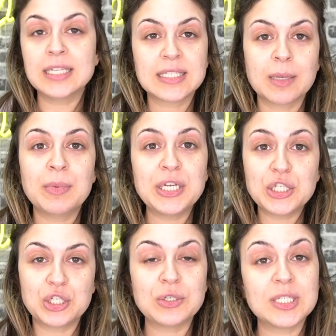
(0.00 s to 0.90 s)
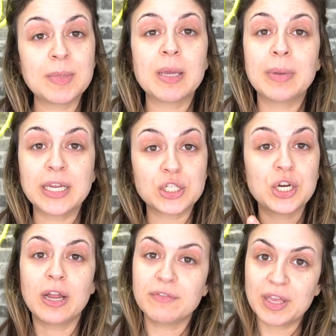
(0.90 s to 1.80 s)
And somebody shows me a
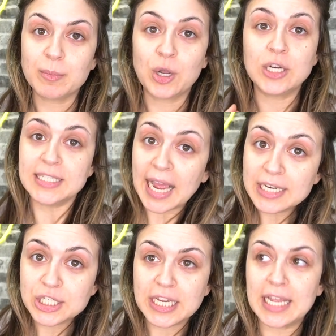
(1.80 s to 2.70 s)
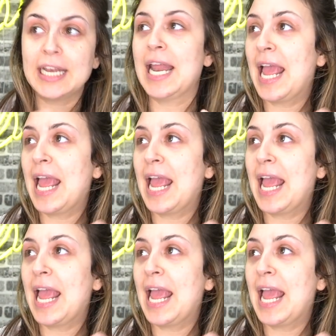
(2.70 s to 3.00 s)
picture of Kim Kardashian